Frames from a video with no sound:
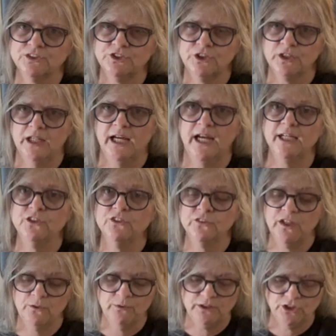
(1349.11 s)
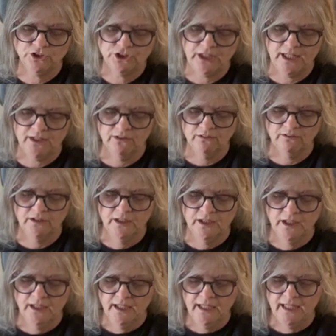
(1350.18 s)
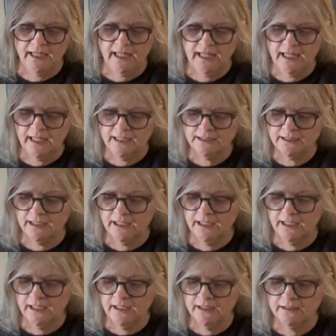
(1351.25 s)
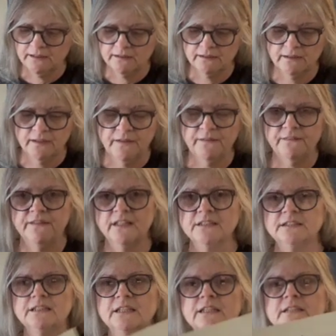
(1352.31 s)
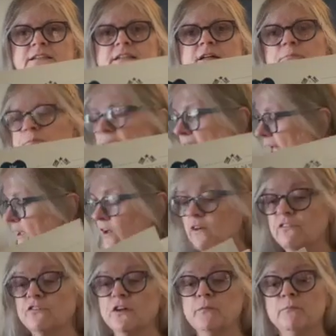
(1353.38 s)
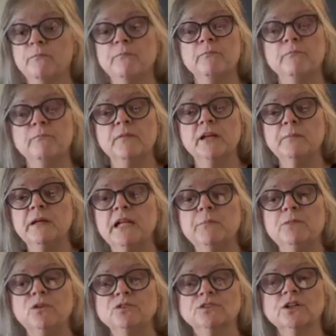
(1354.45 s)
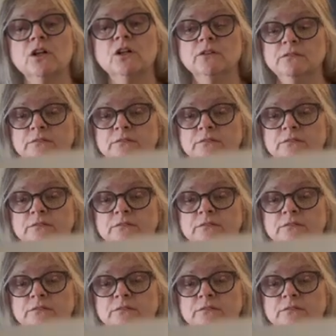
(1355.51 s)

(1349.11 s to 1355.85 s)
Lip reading: July, do that with the channel. And this is a pattern from many, many moons ago,